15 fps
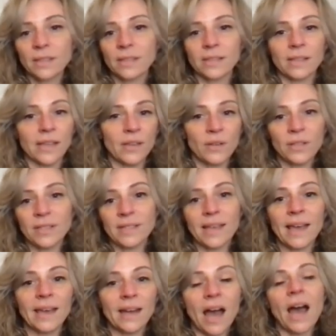So you can
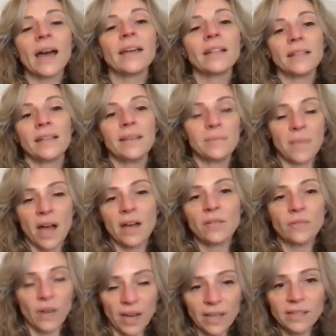say, I claim my
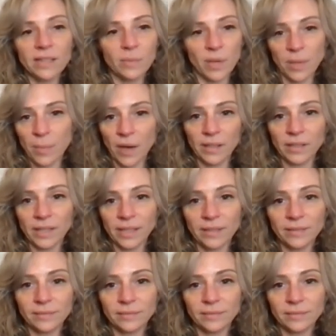right to be abundant.